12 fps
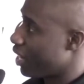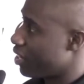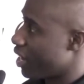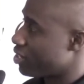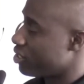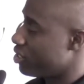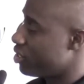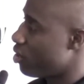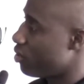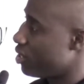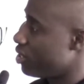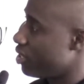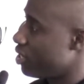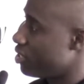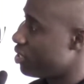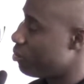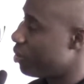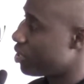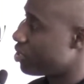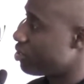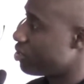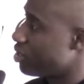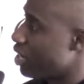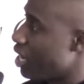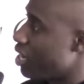I can actually show in the, these in the pictures.